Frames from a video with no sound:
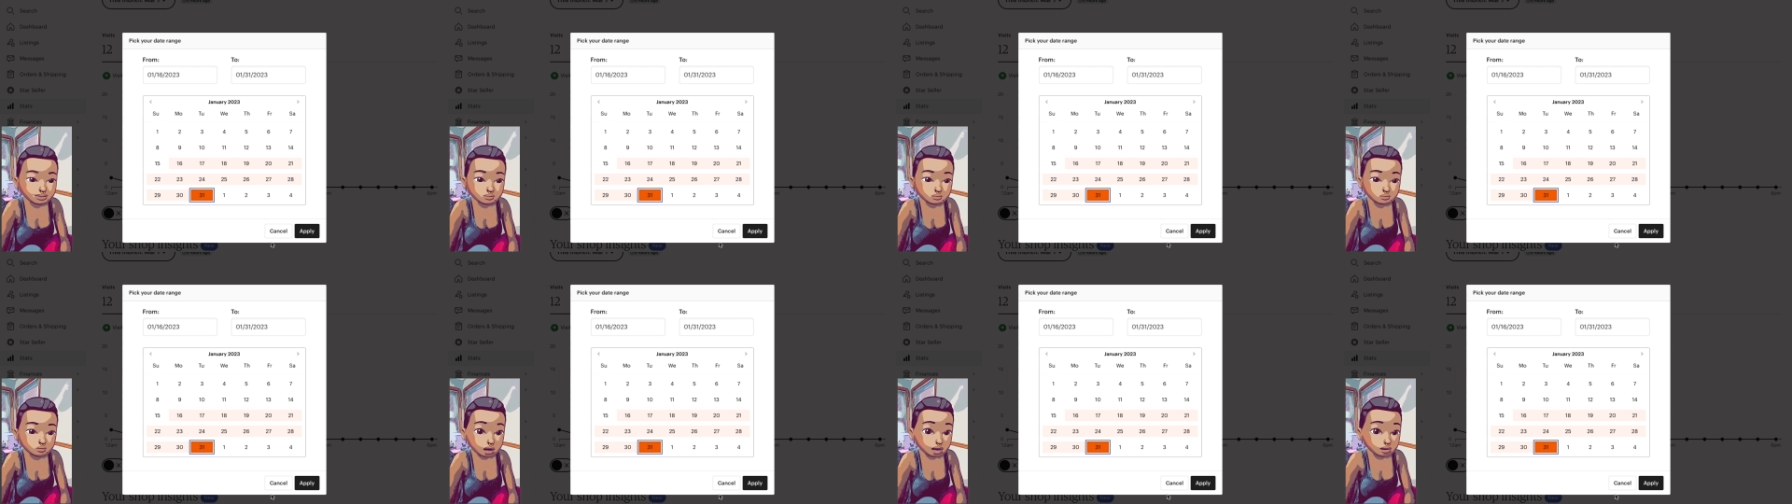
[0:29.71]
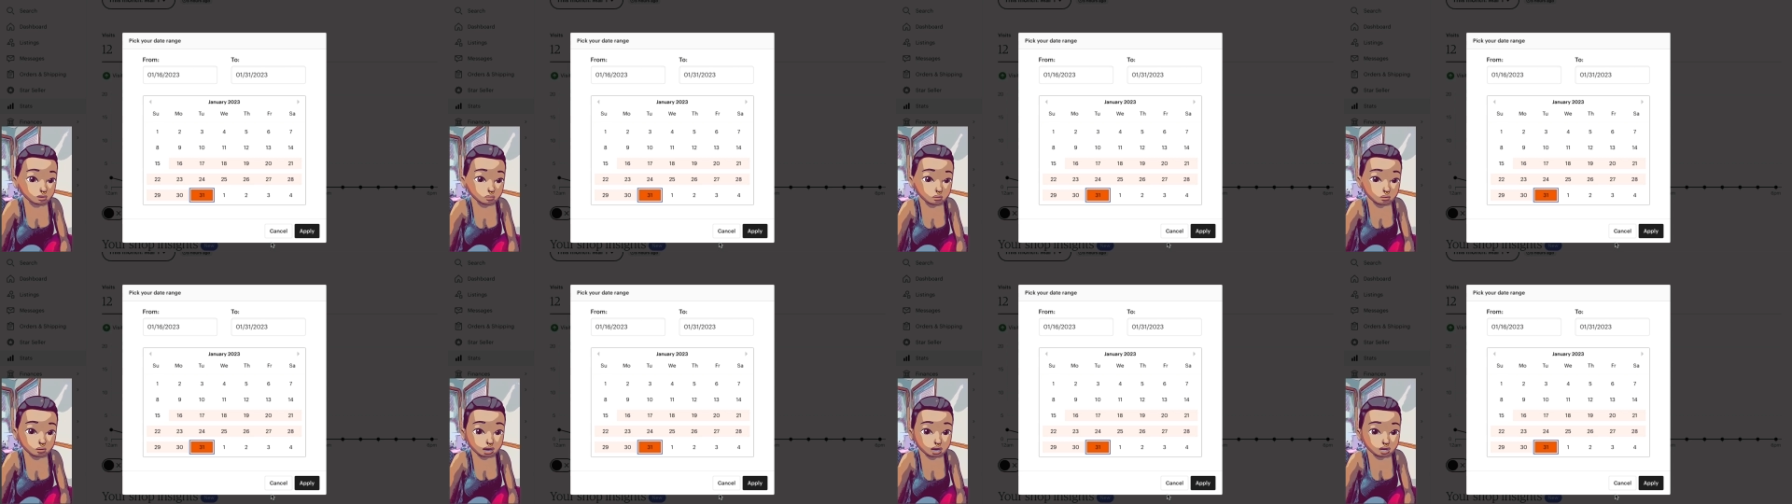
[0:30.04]
right
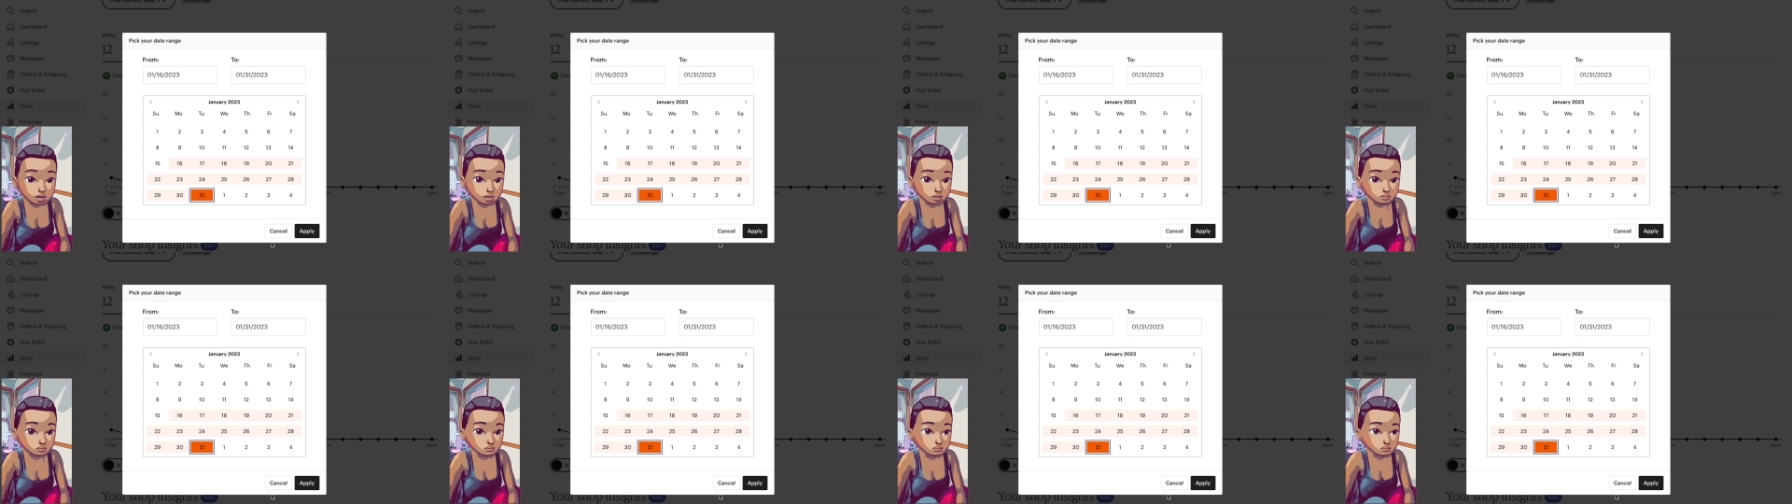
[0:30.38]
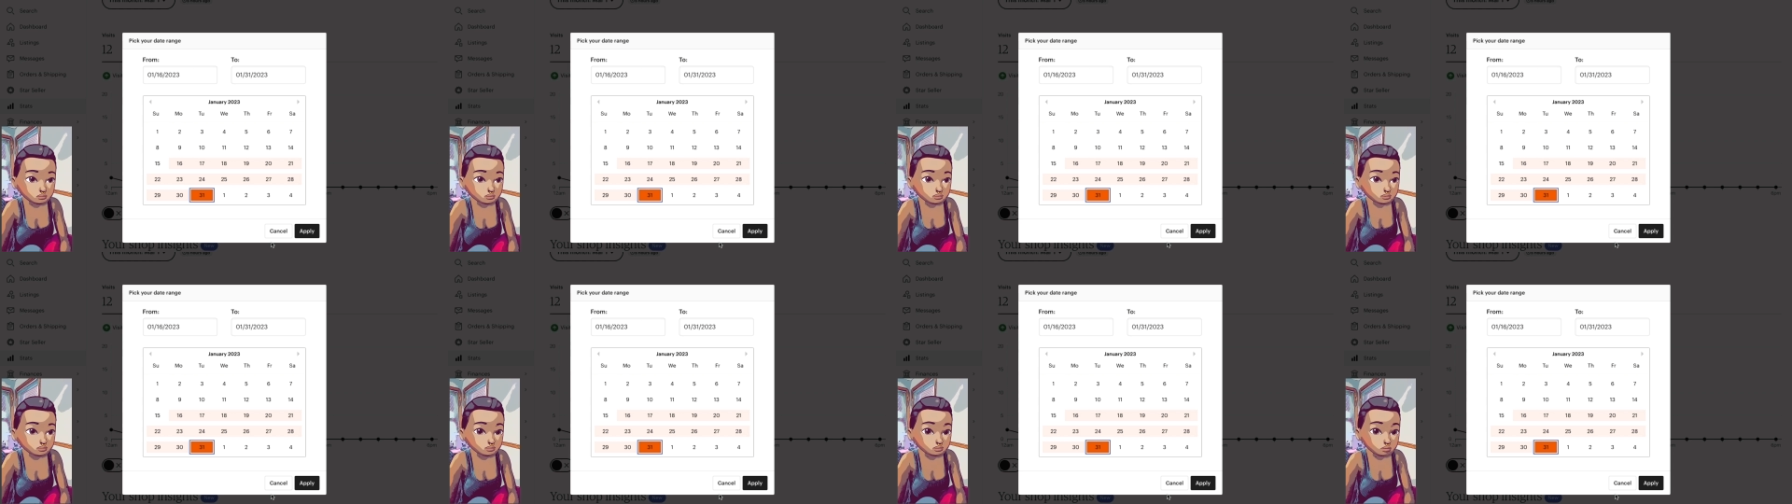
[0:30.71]
away
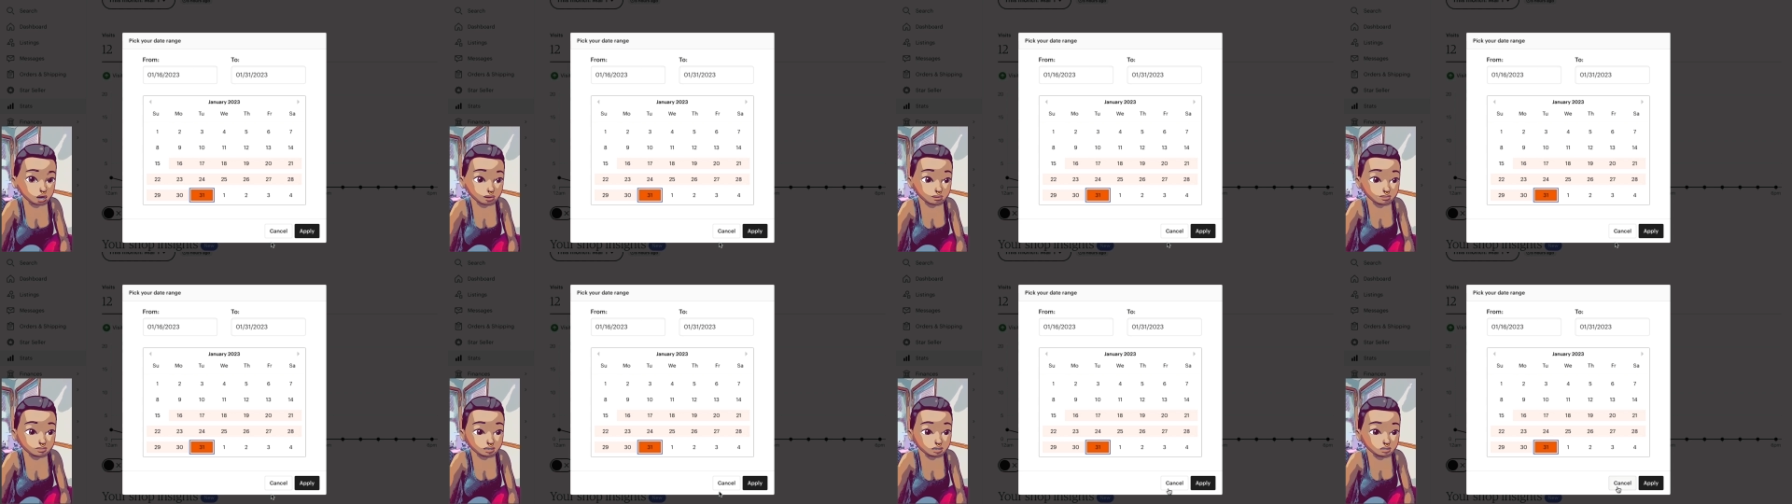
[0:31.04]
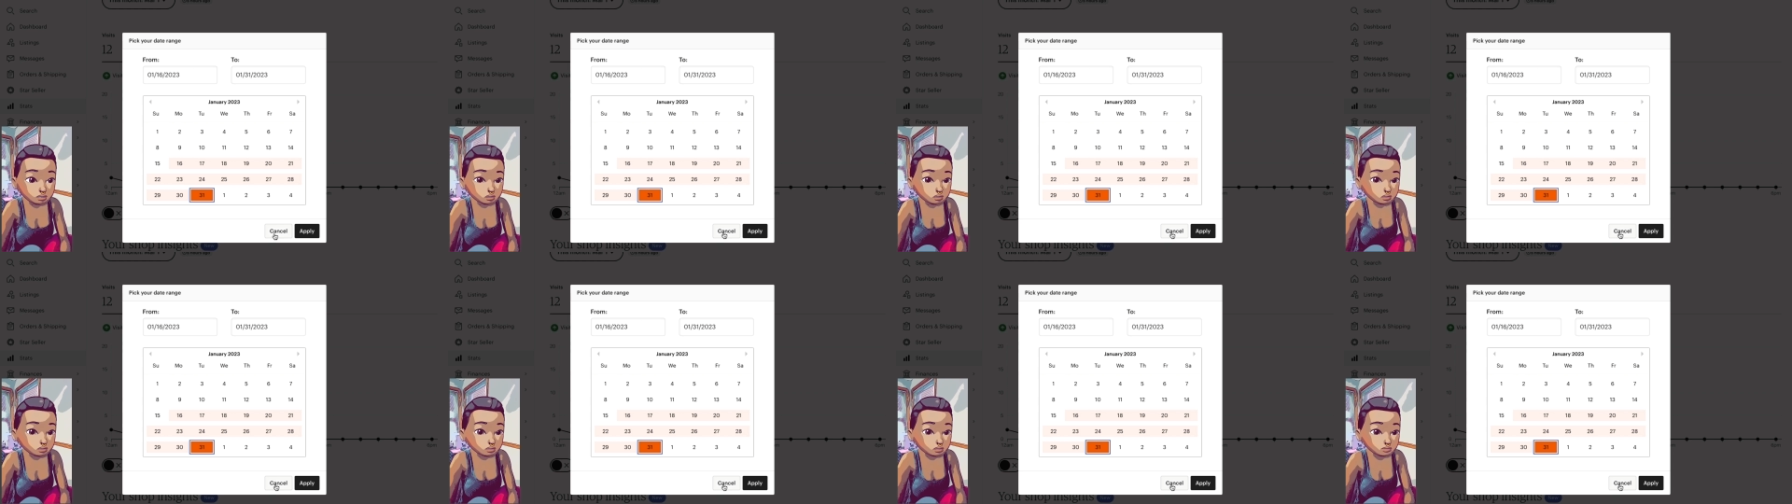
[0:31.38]
I'm
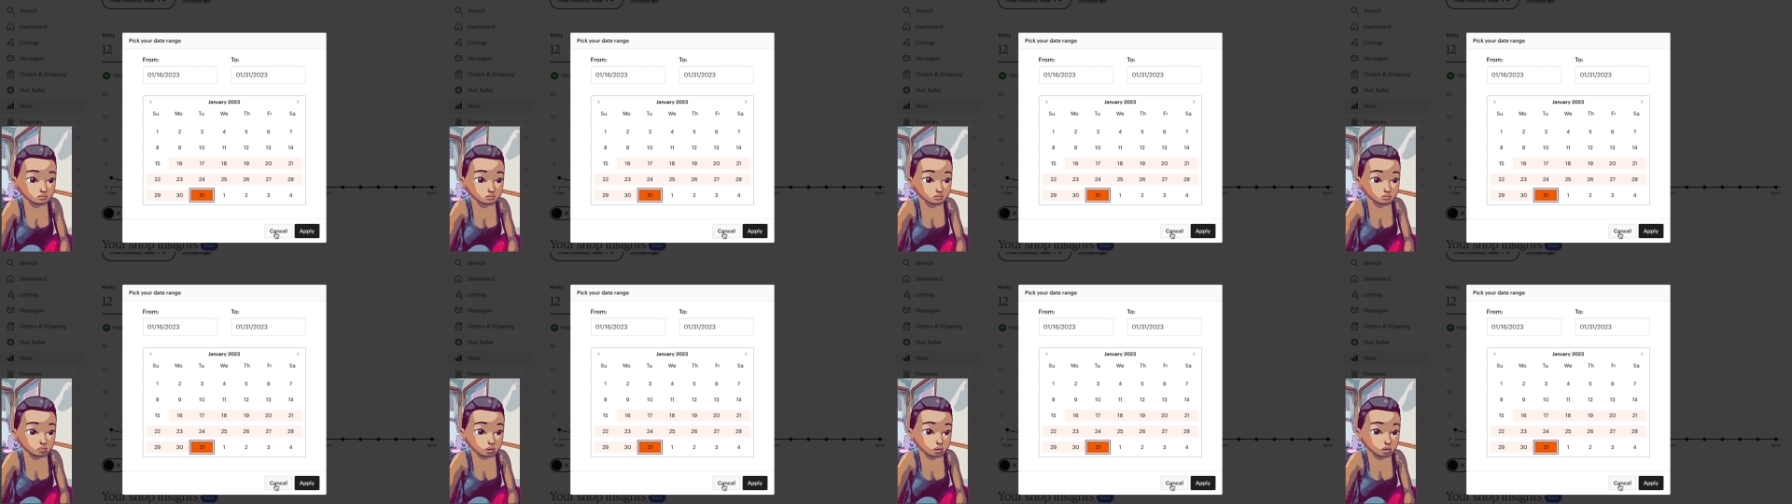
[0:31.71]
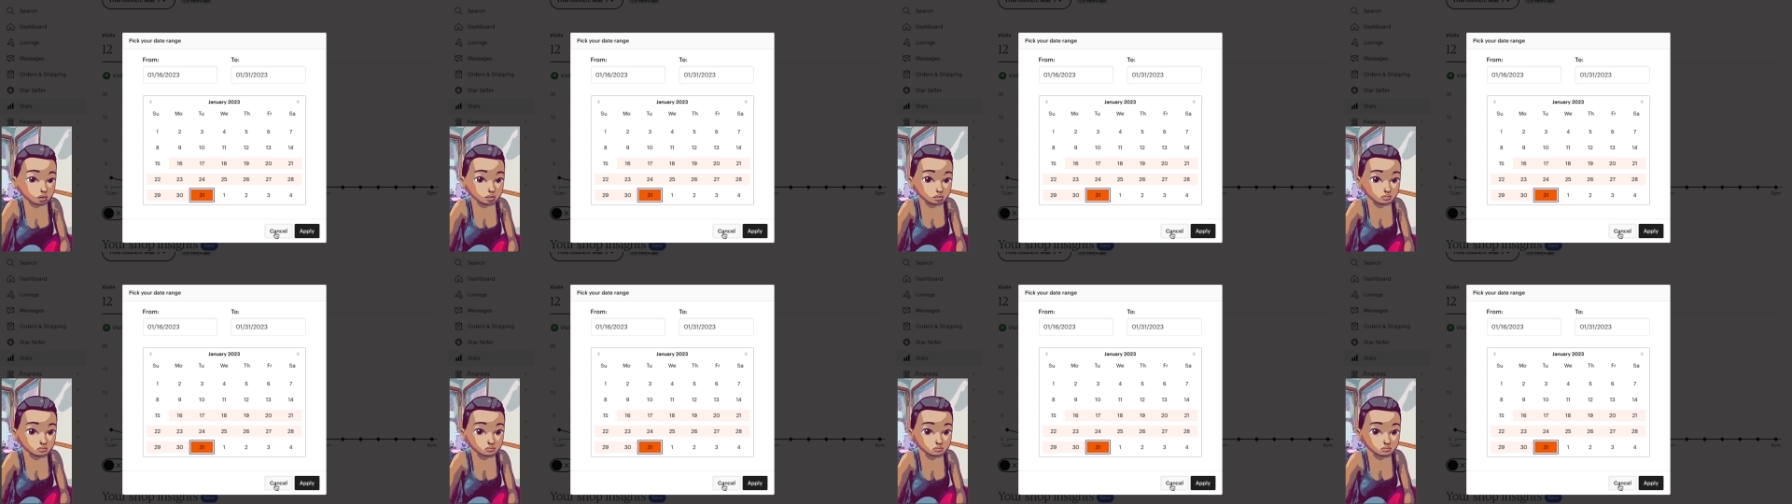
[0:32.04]
literally
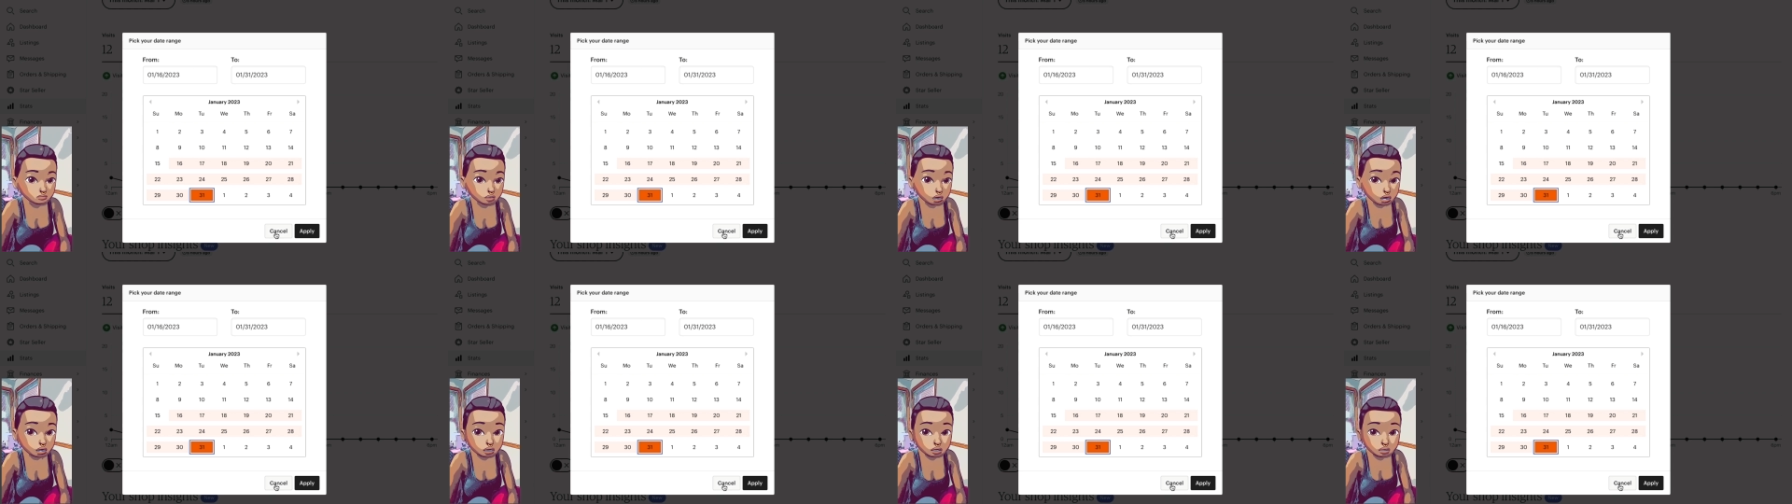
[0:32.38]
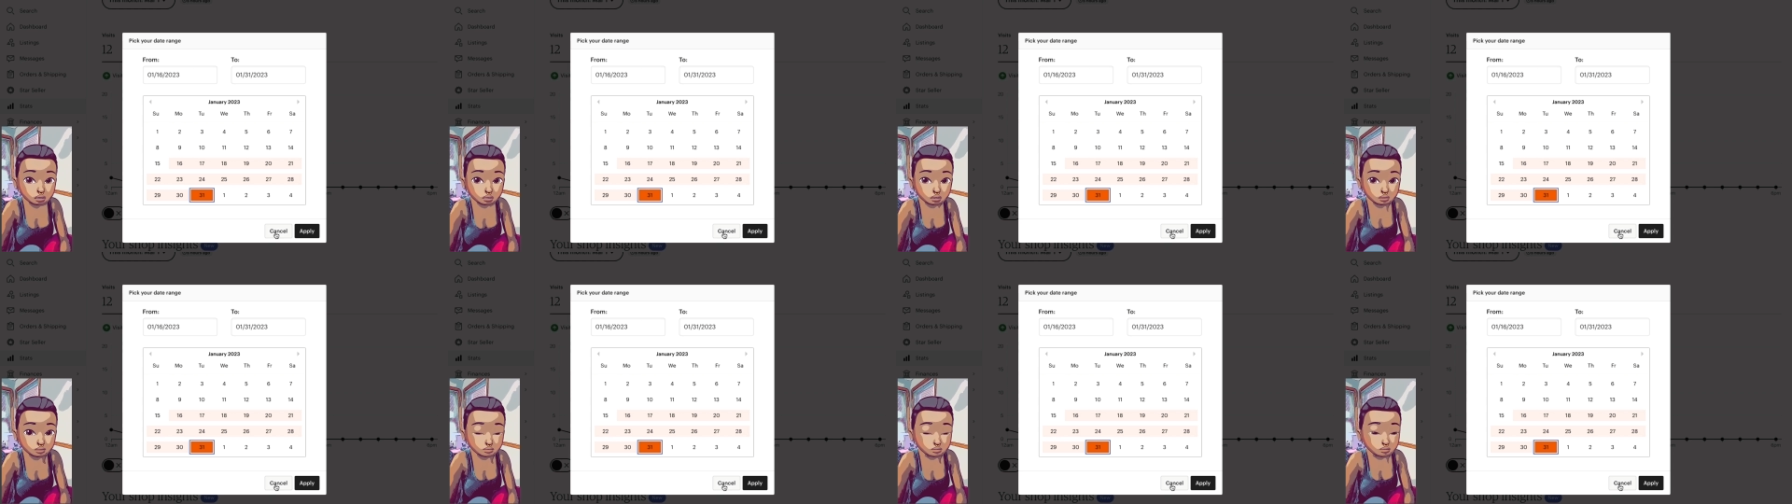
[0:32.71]
on
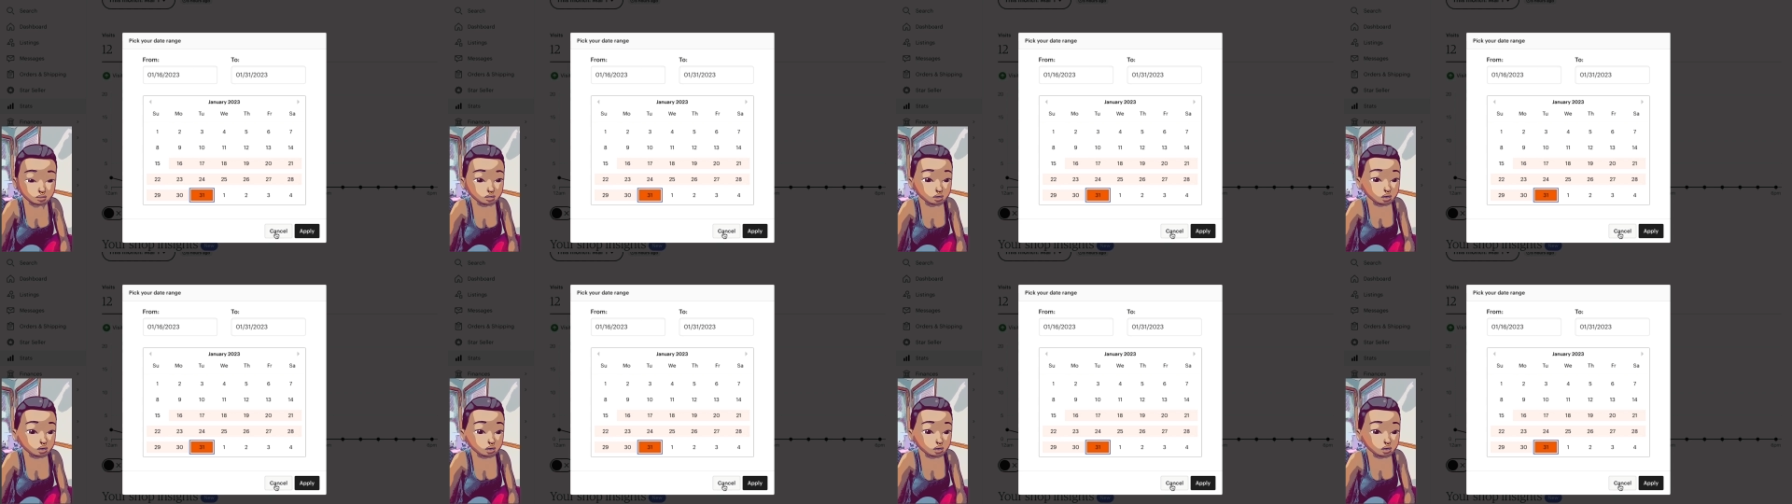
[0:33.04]
Etsy